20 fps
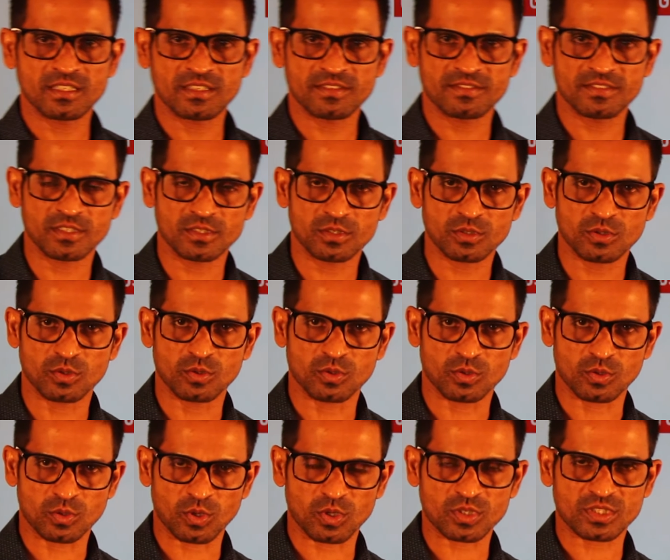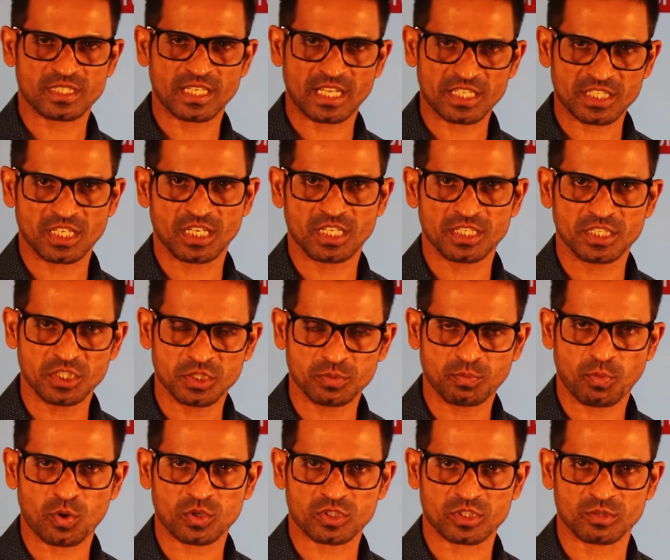this into gross national
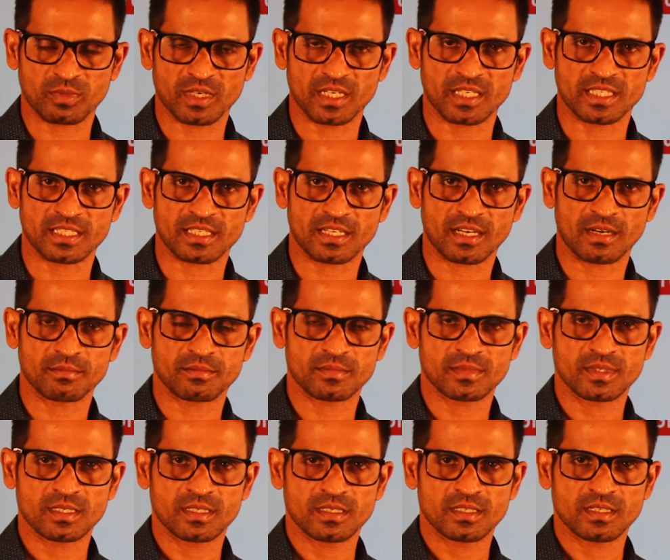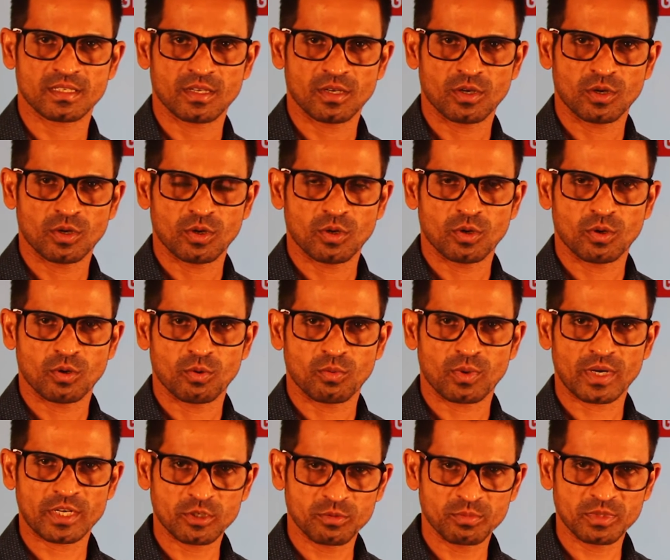disposable income?
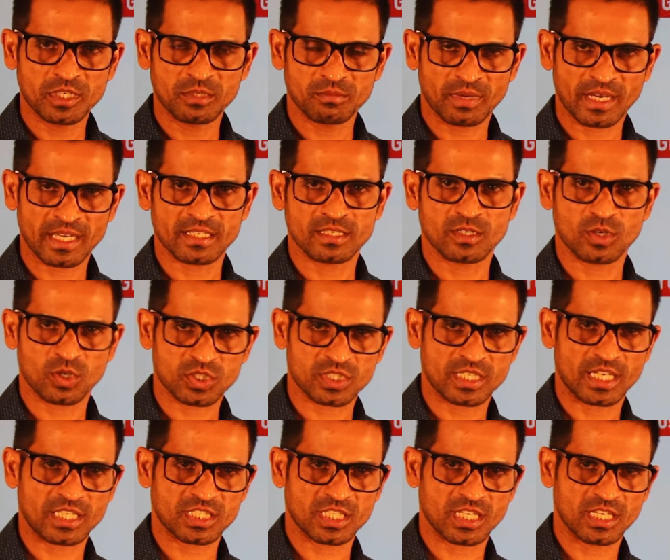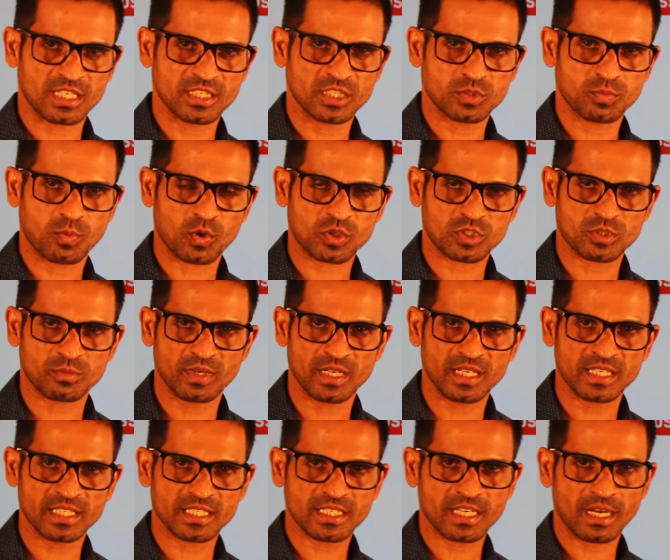What do you mean by gross national disposable
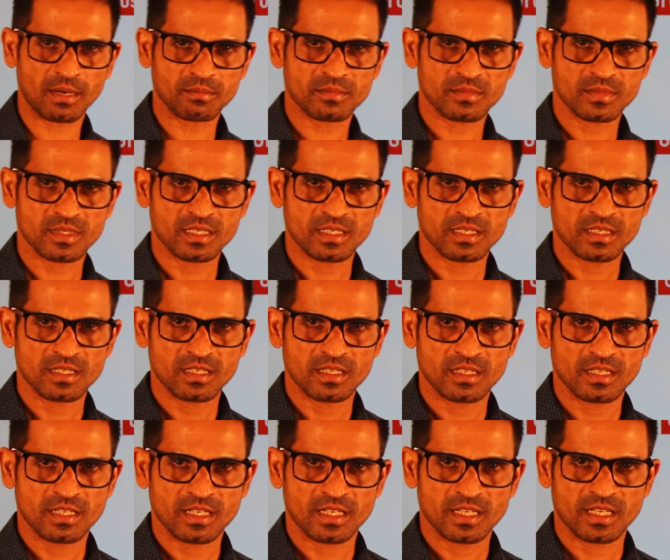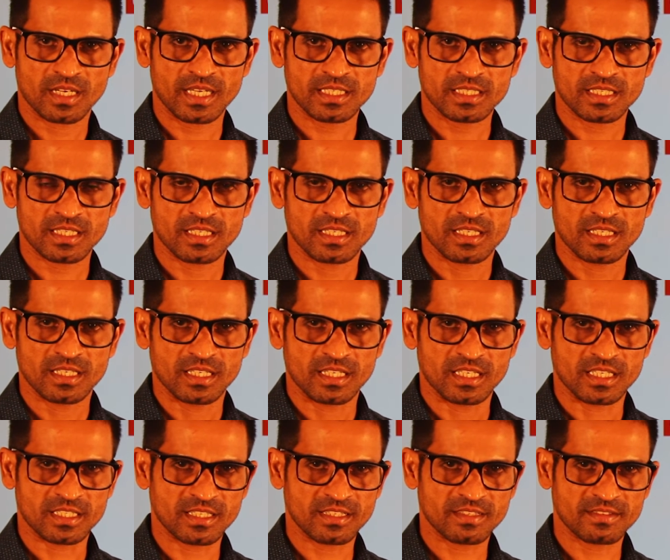income? Right?
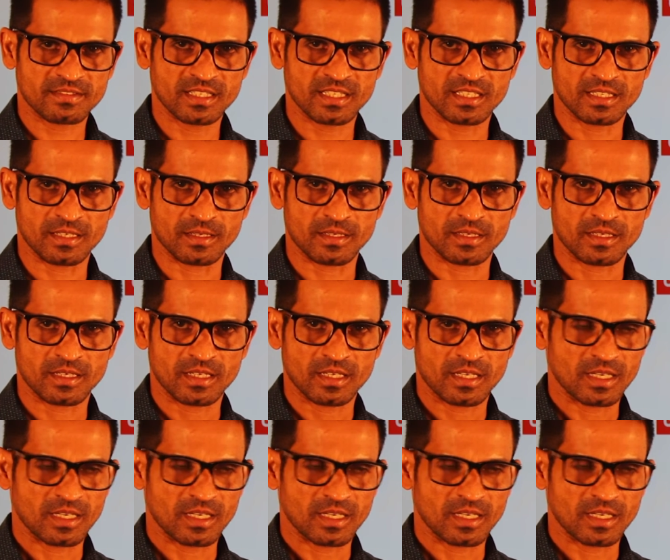It is the